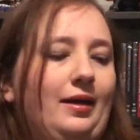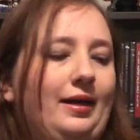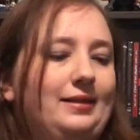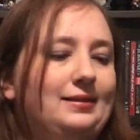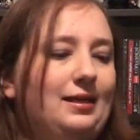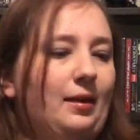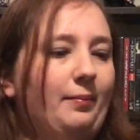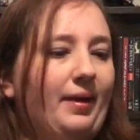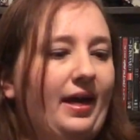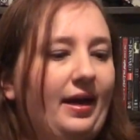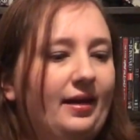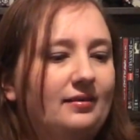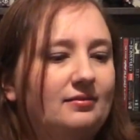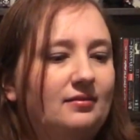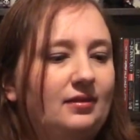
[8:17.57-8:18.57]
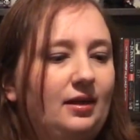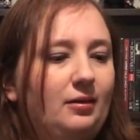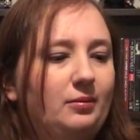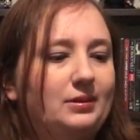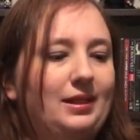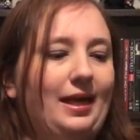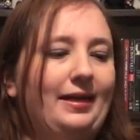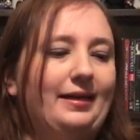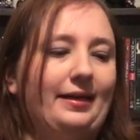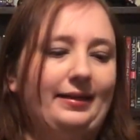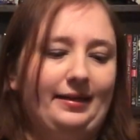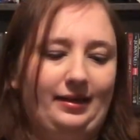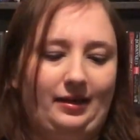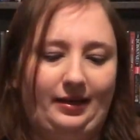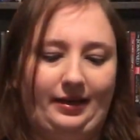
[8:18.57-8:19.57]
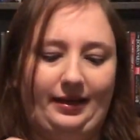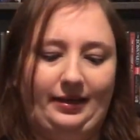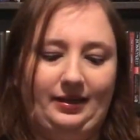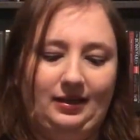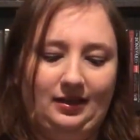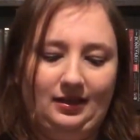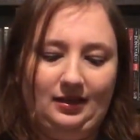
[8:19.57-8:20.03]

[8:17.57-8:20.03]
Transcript: It's not bad. It was $8.99.